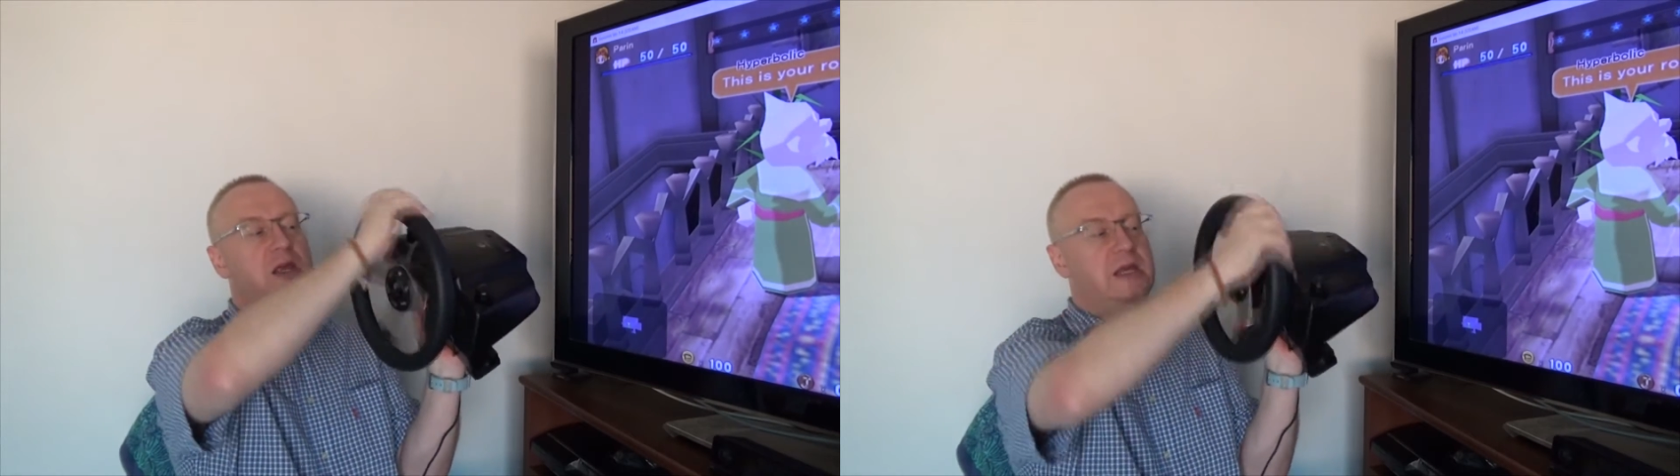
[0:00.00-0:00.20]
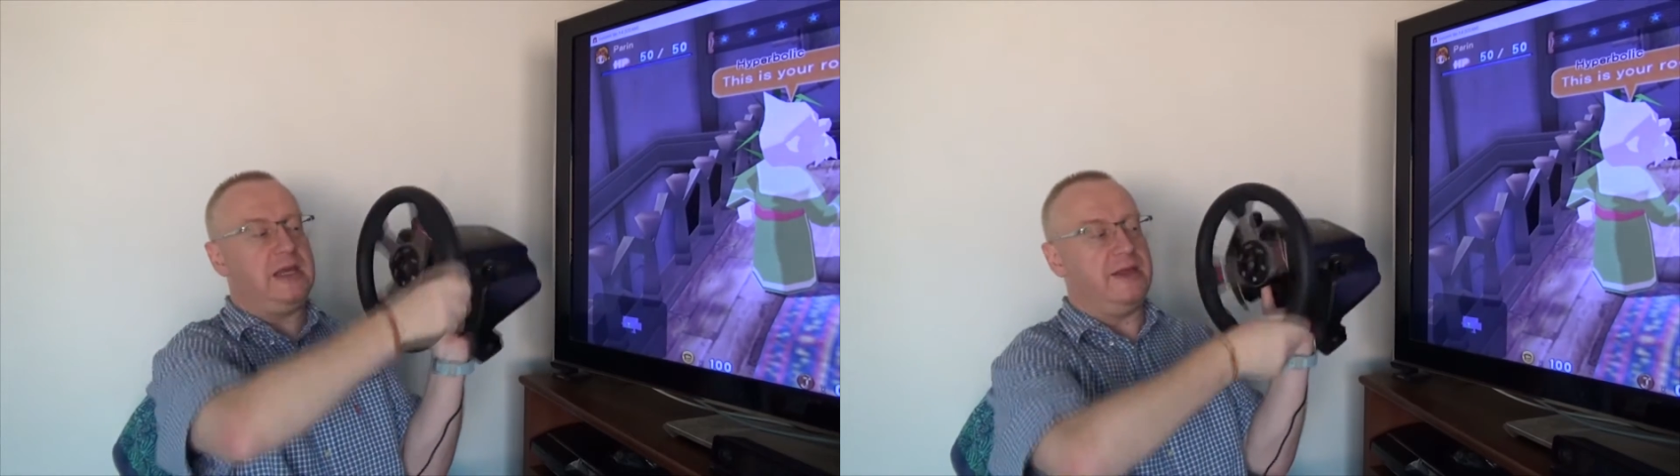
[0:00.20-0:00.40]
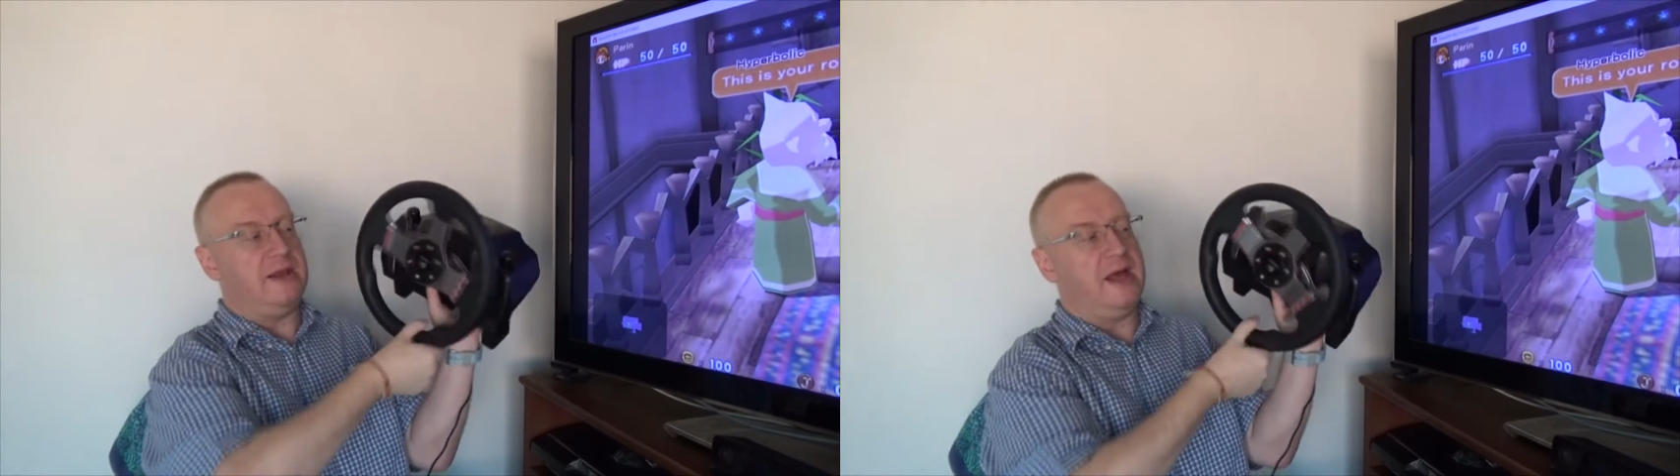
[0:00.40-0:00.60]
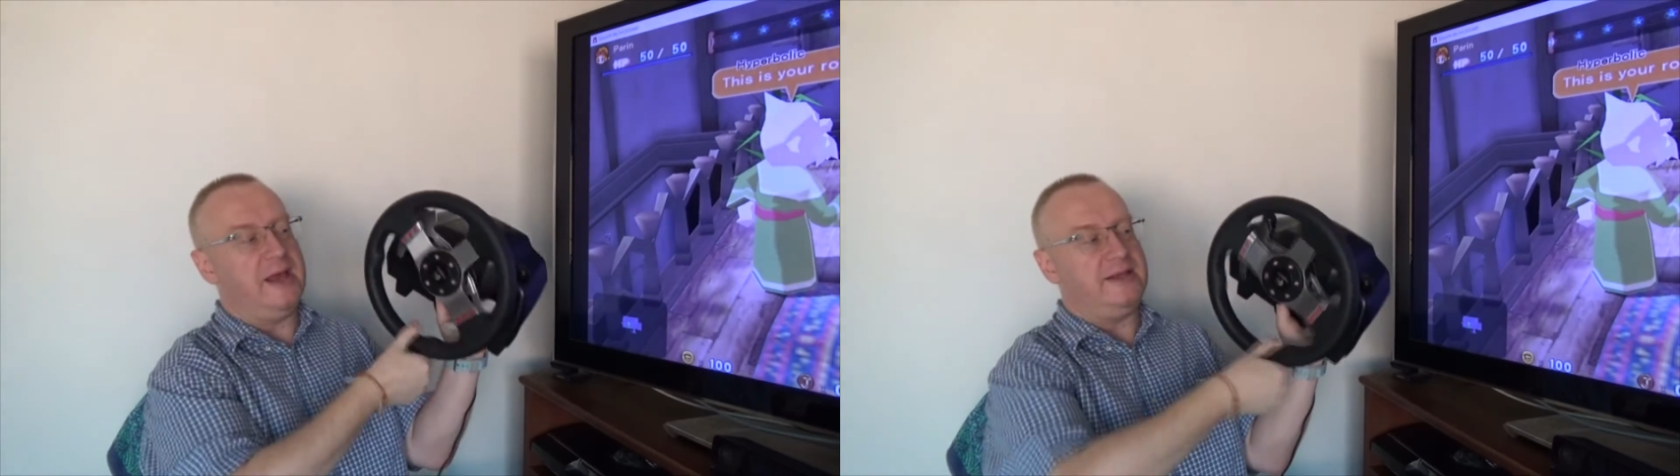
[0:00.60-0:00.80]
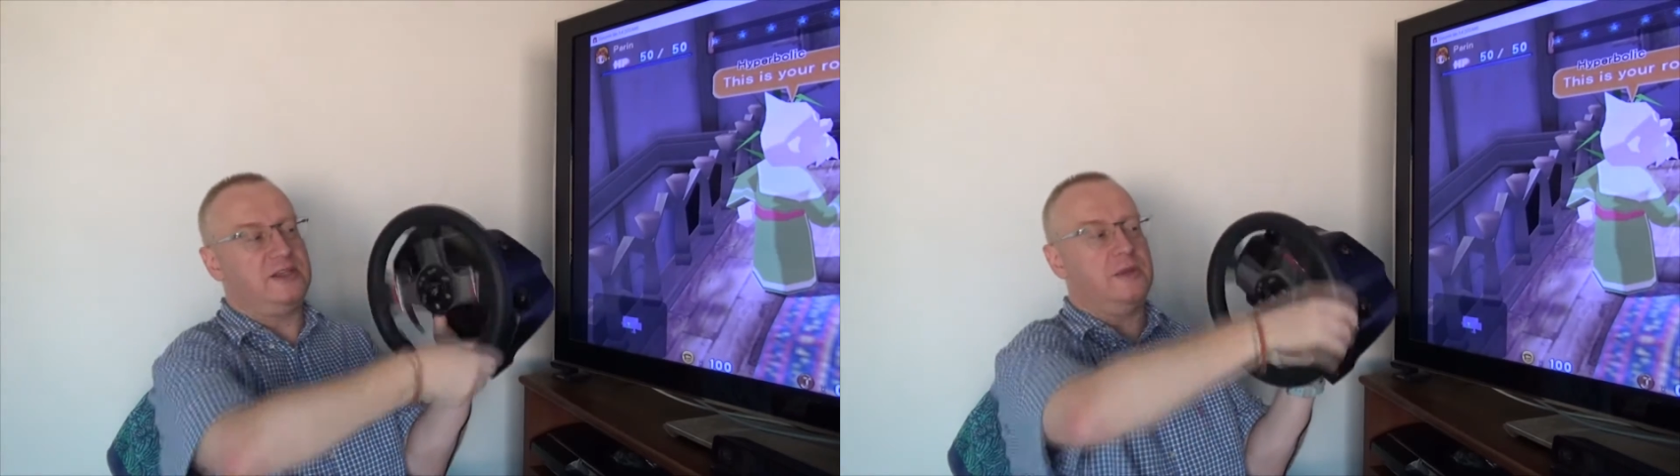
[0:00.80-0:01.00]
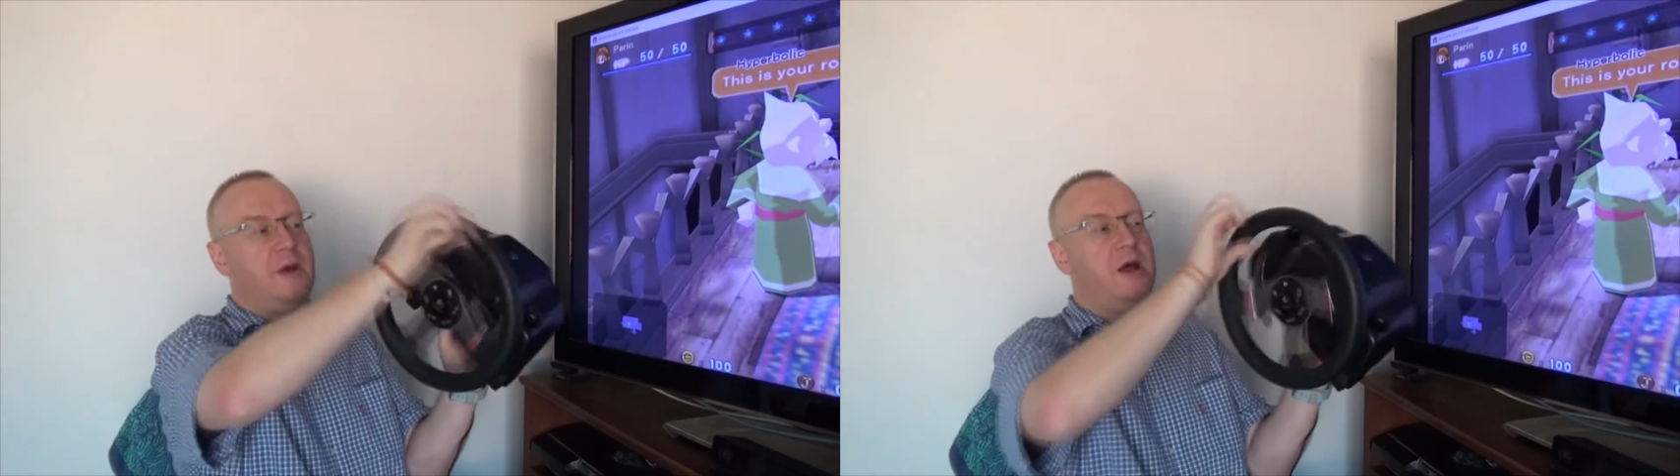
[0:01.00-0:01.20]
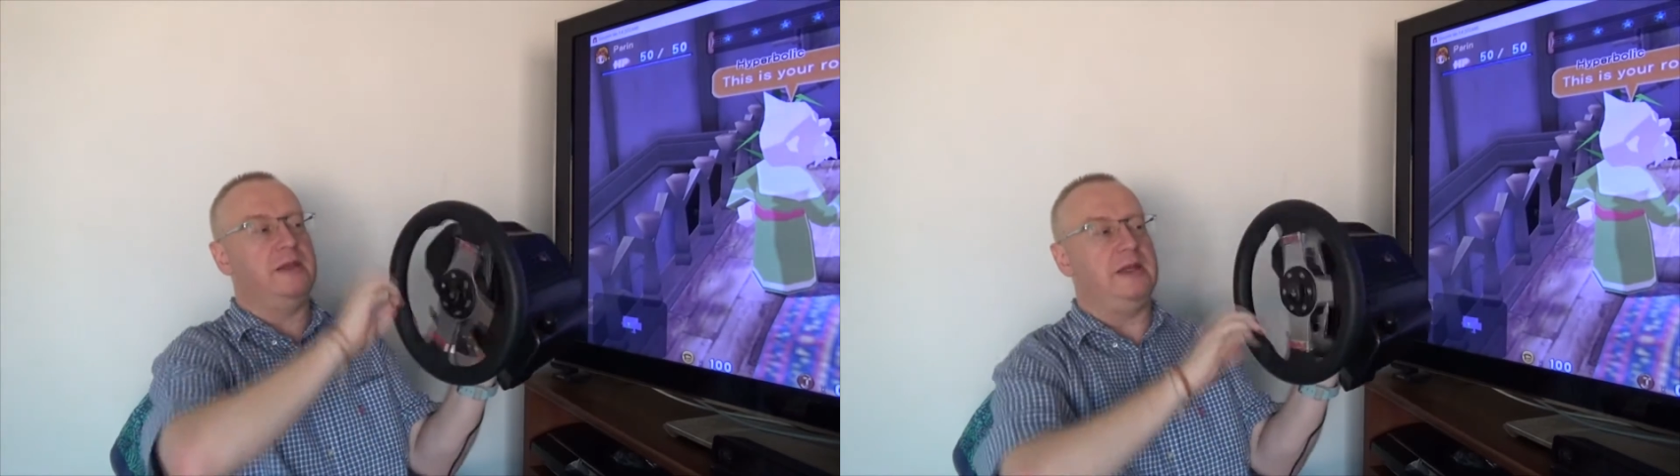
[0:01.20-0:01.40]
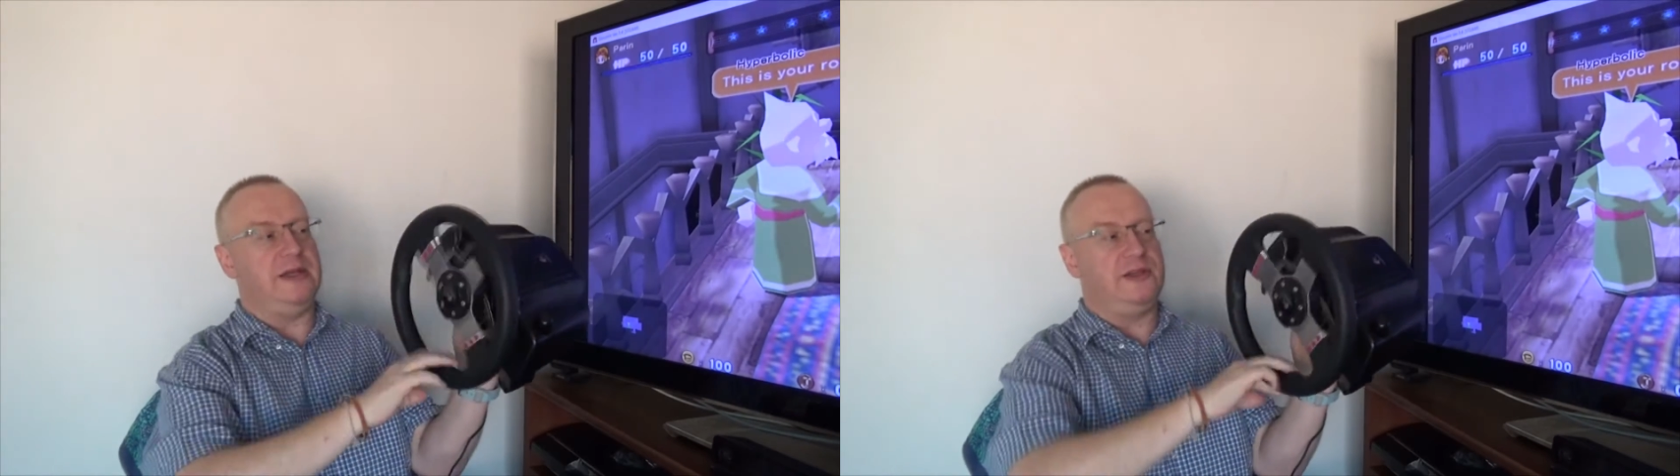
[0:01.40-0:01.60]
you get the lights come on
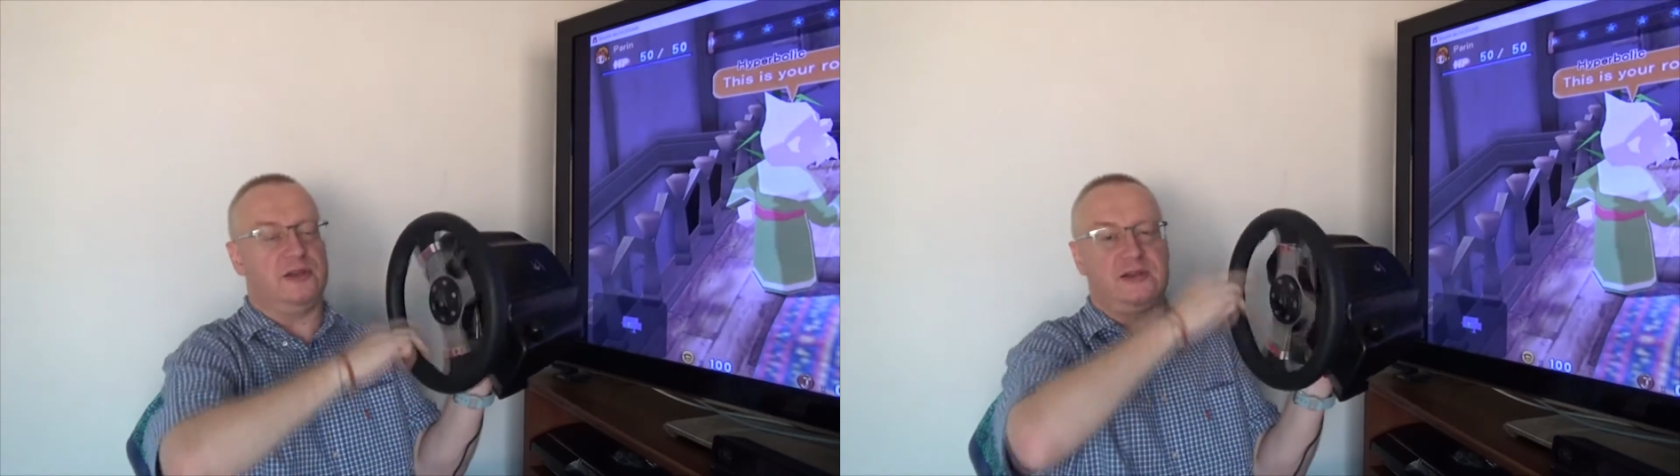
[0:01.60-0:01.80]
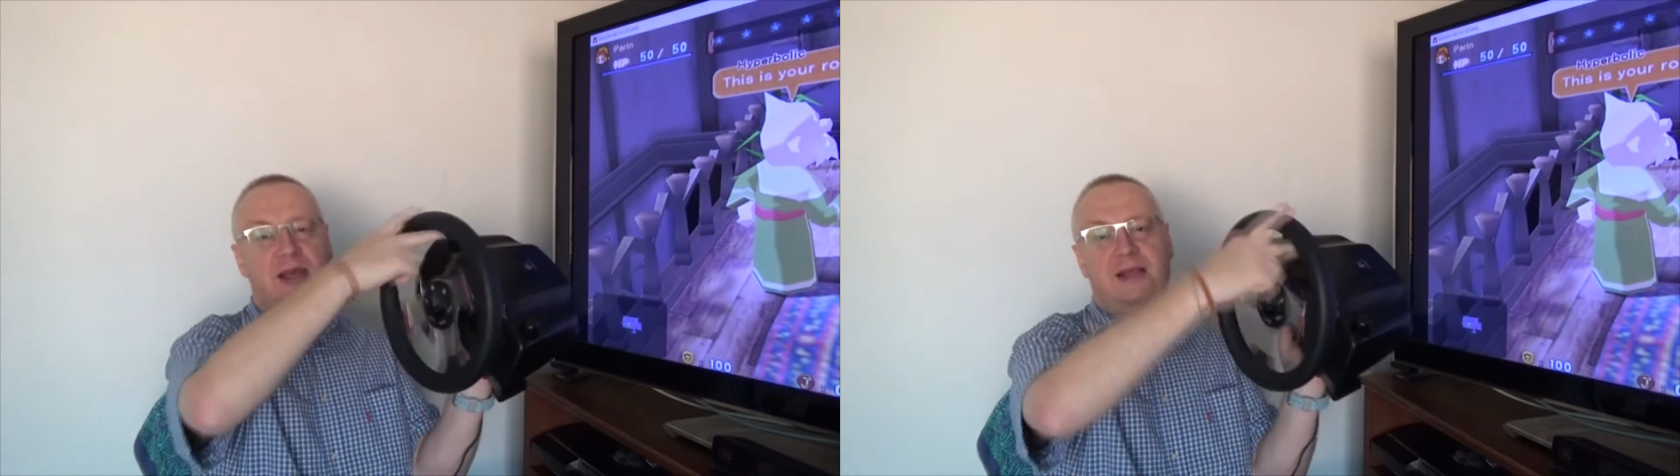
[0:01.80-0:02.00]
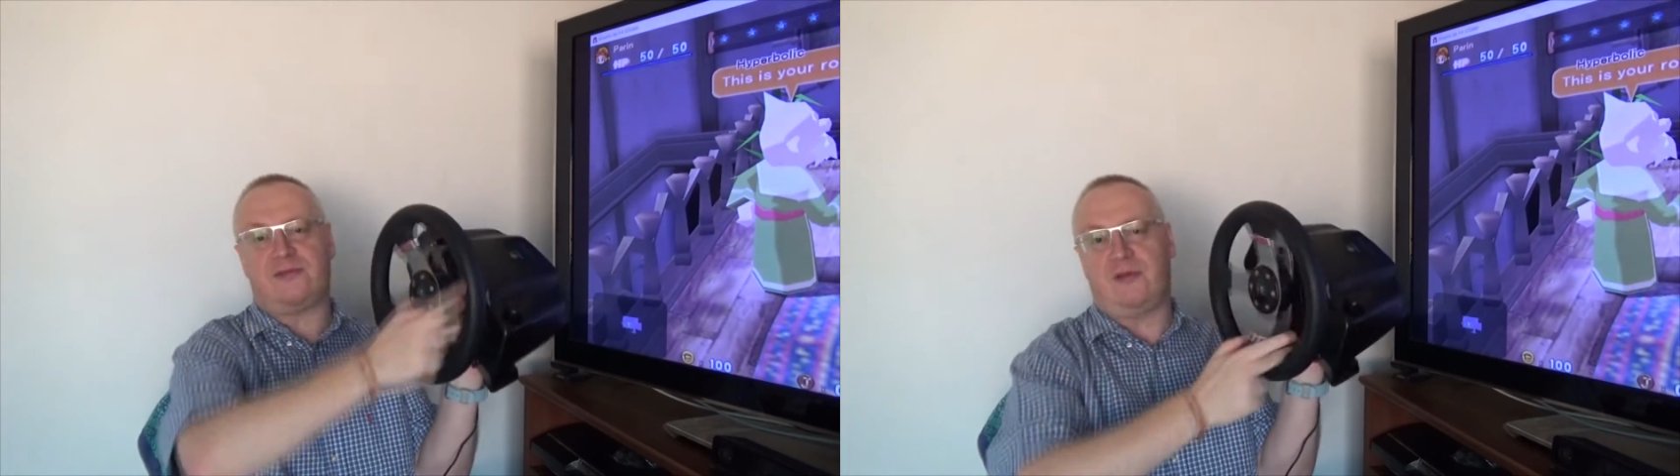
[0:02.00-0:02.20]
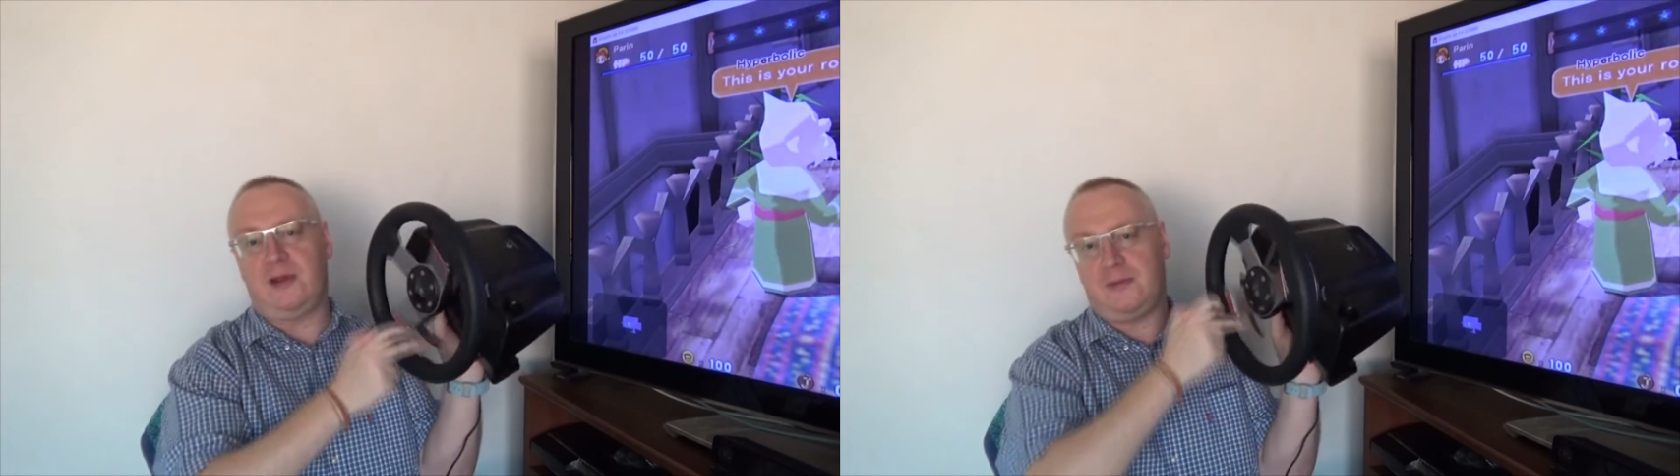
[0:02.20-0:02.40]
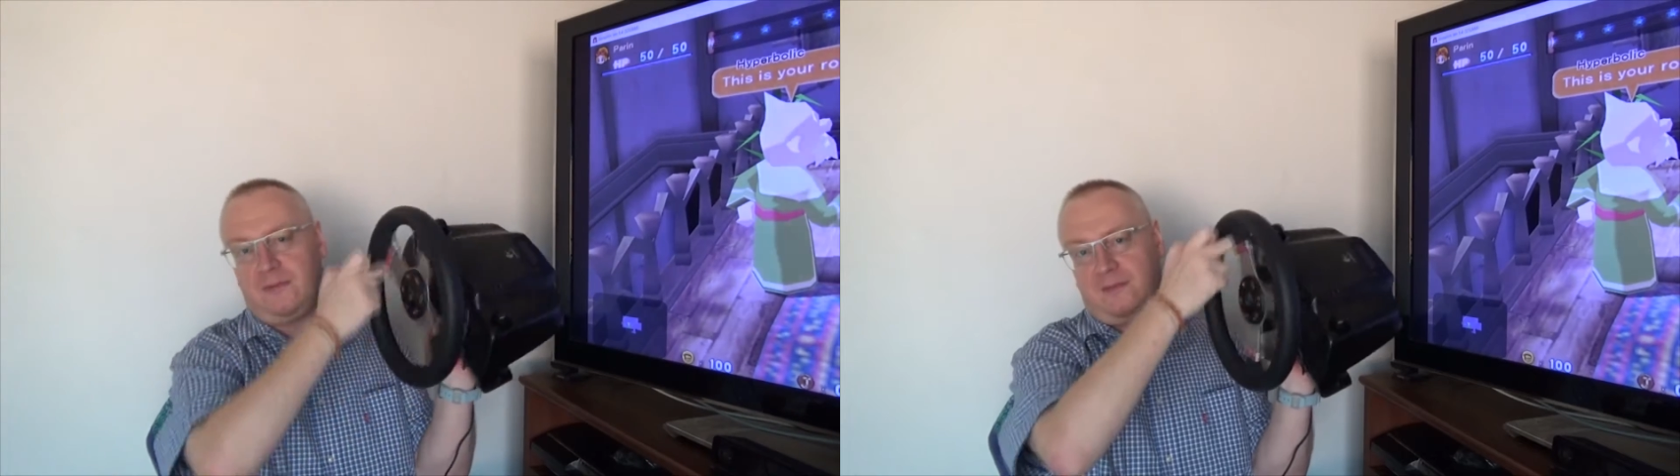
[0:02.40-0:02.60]
and it does this, right?